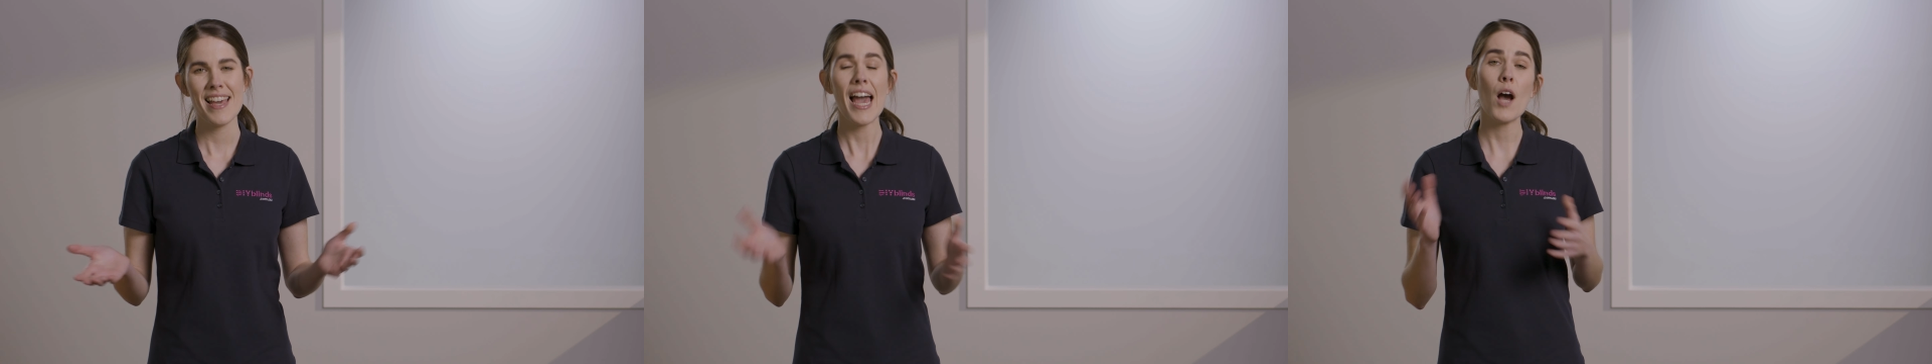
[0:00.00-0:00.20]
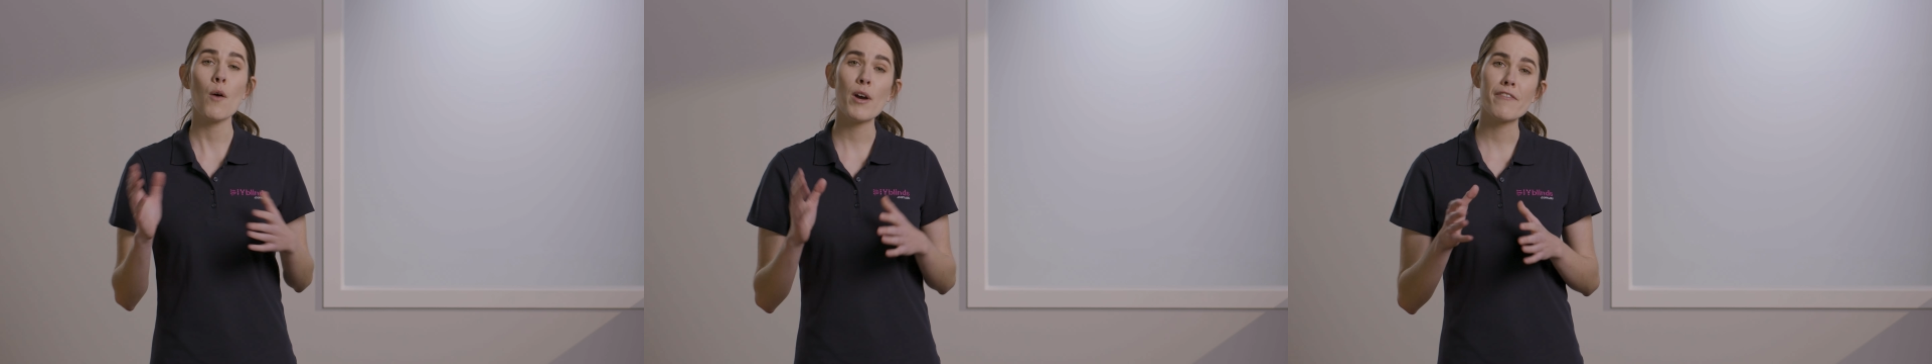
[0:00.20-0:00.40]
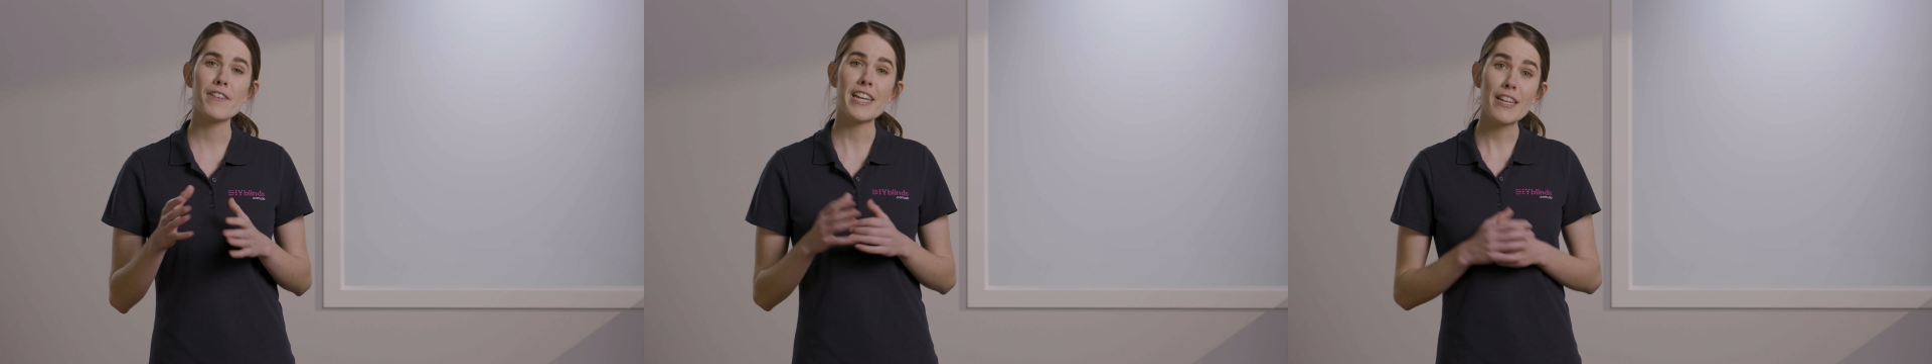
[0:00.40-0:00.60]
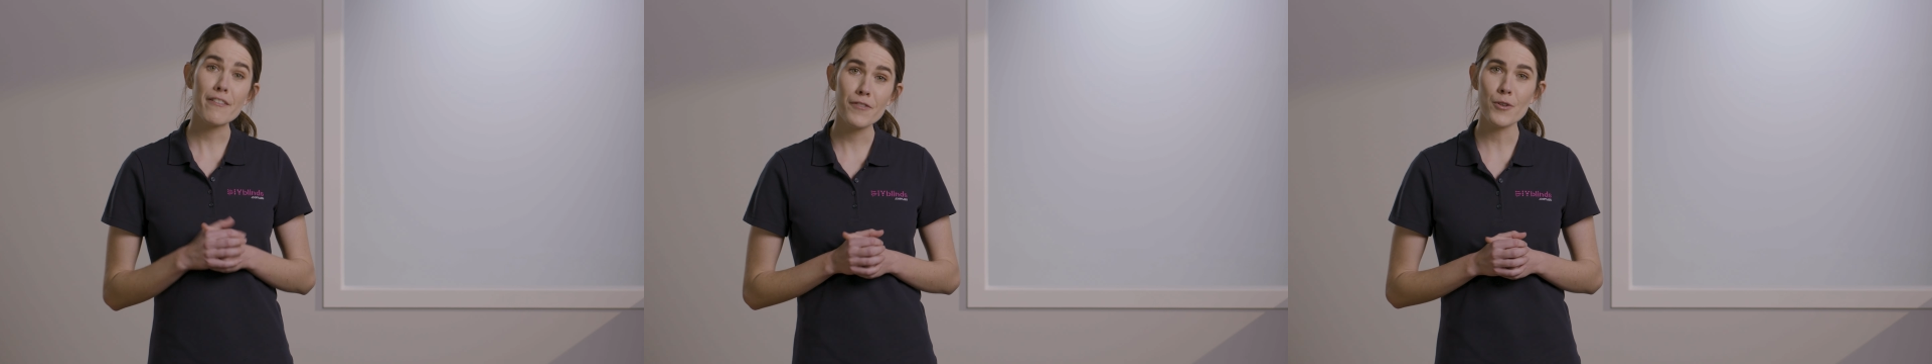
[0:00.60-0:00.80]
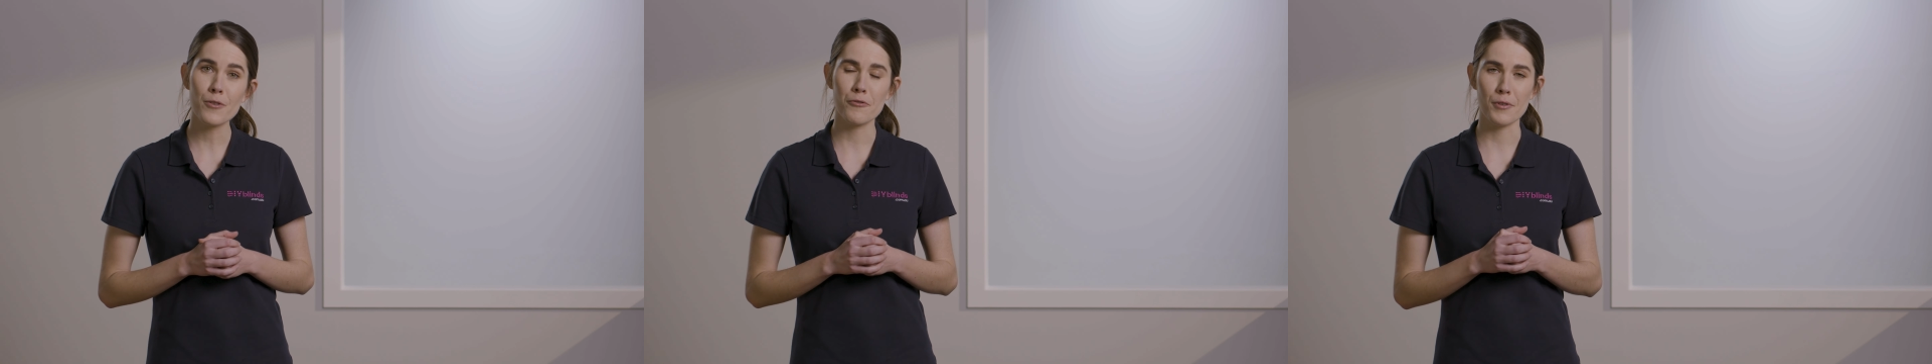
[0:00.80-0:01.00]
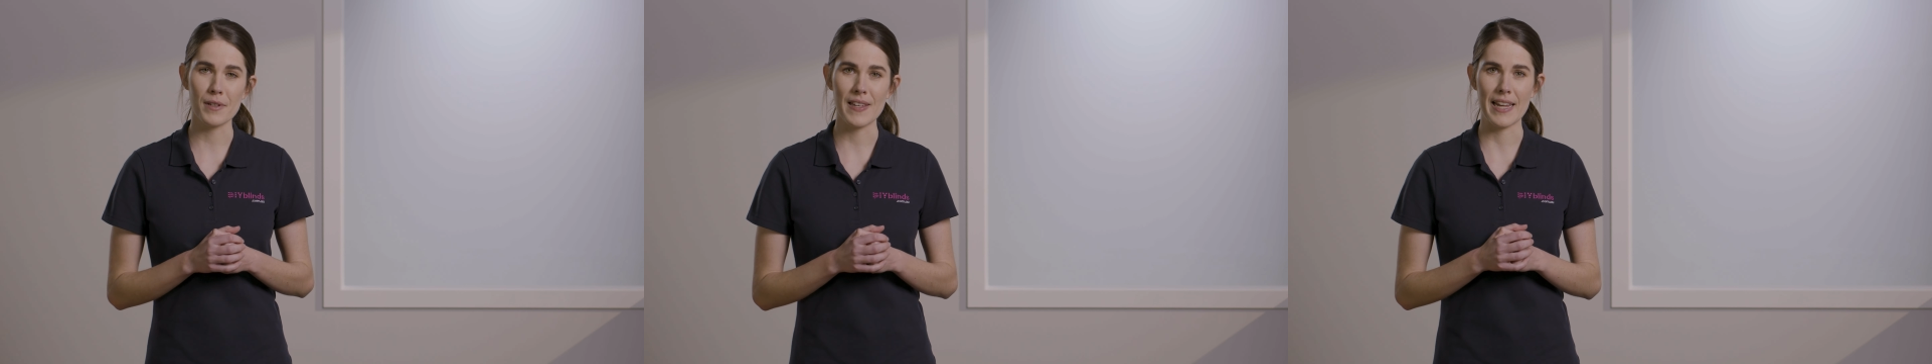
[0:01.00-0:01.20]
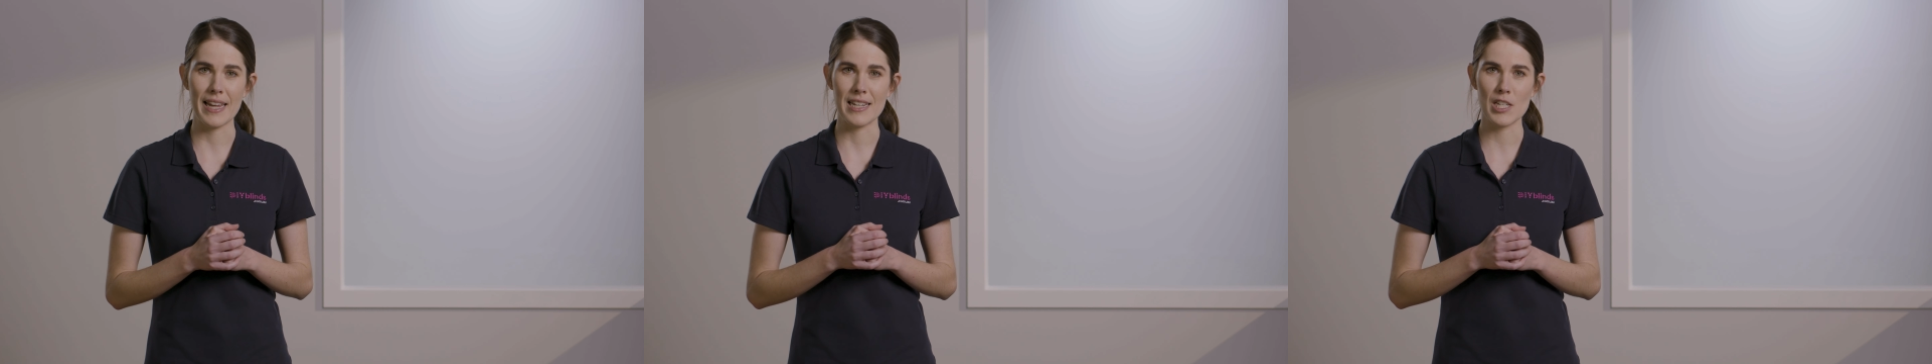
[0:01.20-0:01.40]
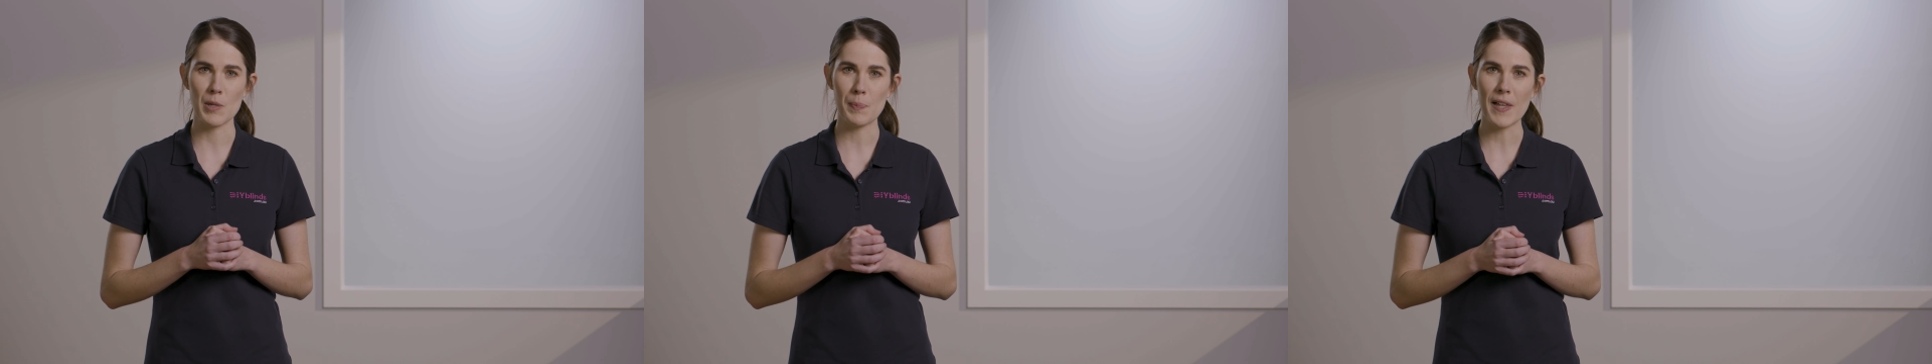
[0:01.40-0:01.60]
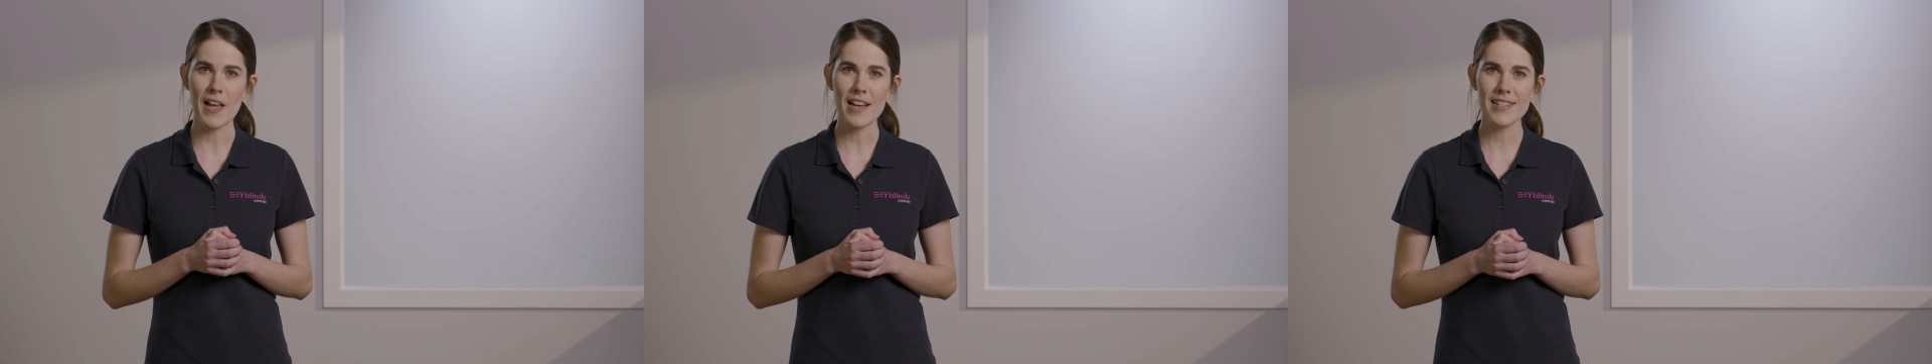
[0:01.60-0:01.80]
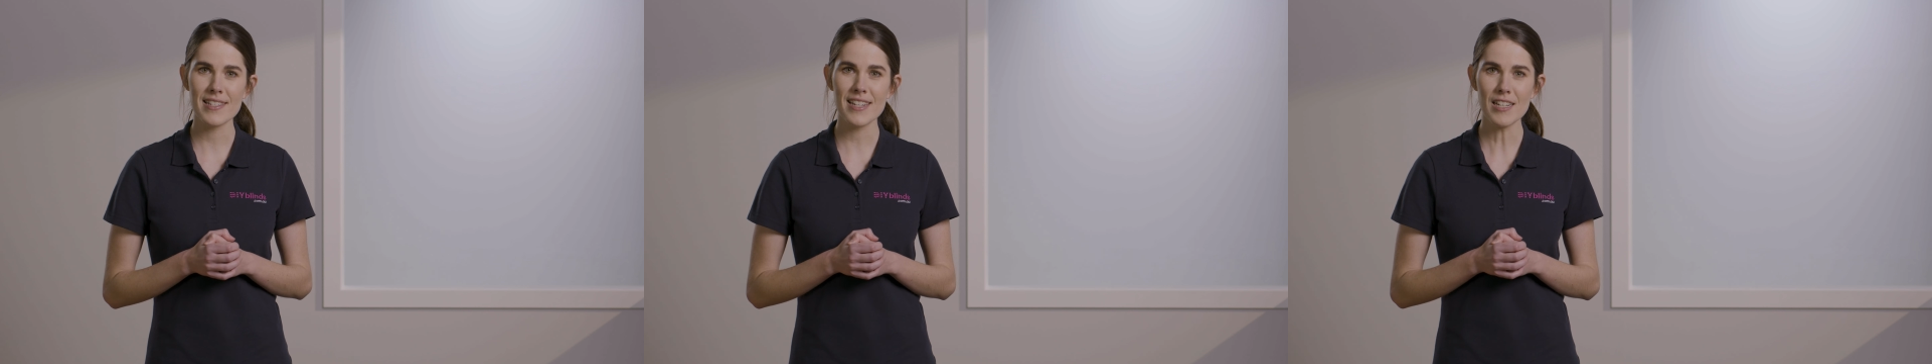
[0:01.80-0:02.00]
However, if you're drilling into
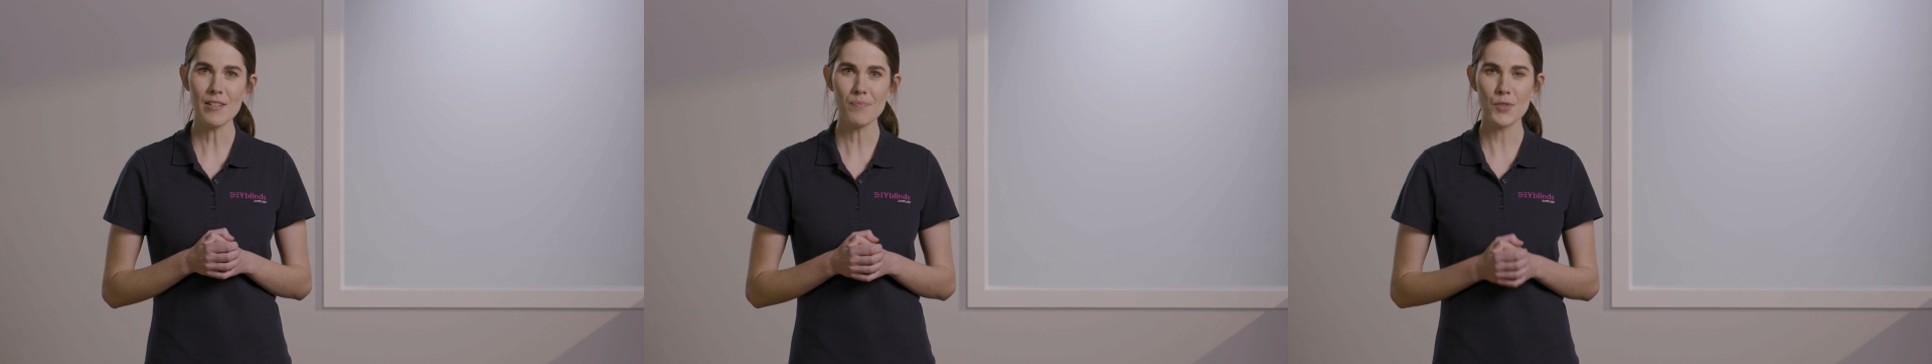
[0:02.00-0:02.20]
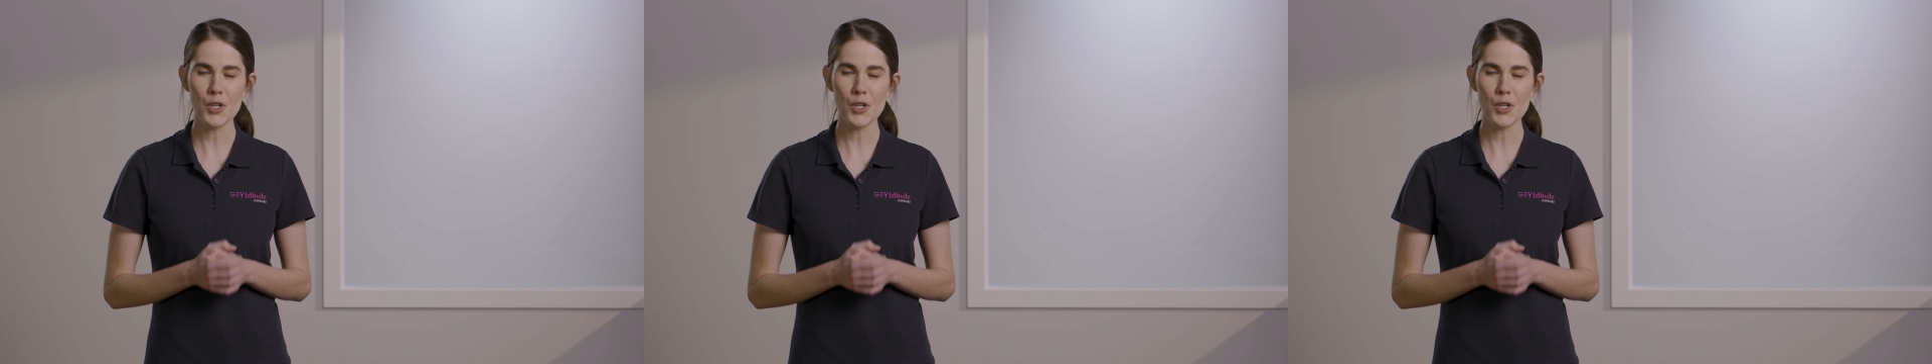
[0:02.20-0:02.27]
plaster,